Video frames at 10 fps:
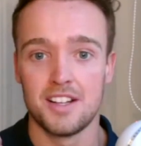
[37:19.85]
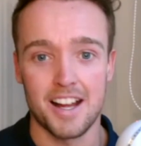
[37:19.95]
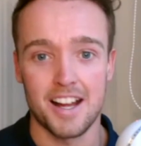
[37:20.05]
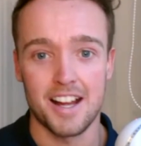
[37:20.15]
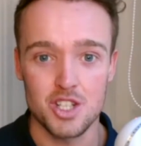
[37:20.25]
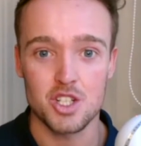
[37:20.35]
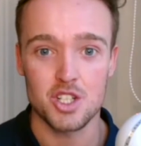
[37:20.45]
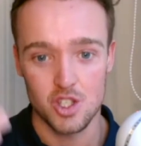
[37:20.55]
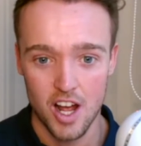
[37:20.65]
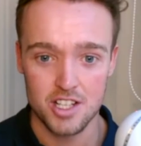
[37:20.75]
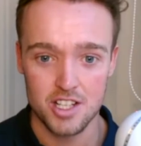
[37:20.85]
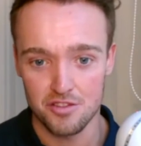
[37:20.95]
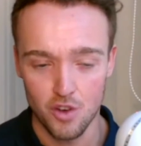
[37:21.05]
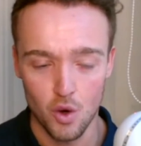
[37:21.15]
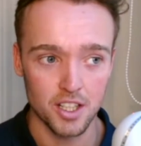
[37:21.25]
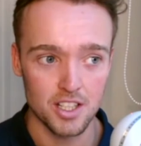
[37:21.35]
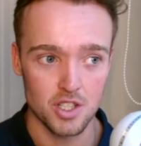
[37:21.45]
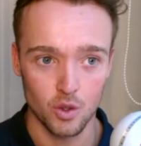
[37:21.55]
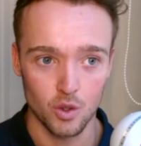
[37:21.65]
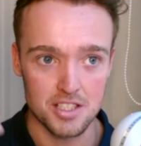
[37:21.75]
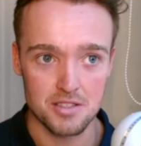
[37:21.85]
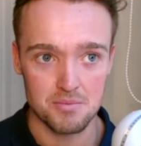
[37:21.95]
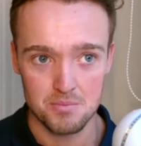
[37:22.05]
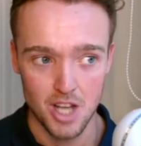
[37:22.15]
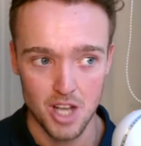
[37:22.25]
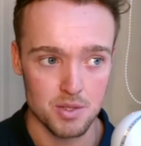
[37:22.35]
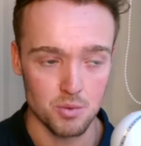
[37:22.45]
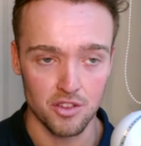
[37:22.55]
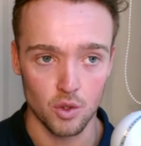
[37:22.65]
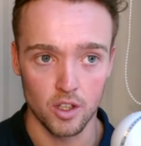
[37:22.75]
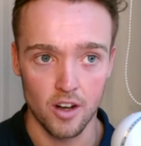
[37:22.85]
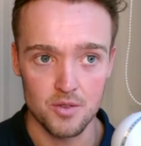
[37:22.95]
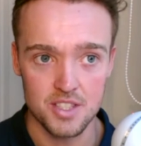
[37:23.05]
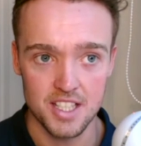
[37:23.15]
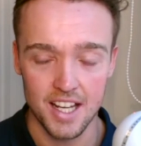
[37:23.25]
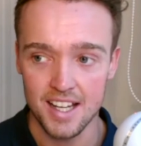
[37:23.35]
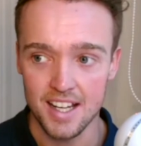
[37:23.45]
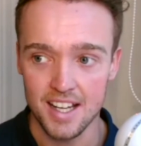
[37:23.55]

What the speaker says: attention and traction and focus and all these terms that we've thrown around today.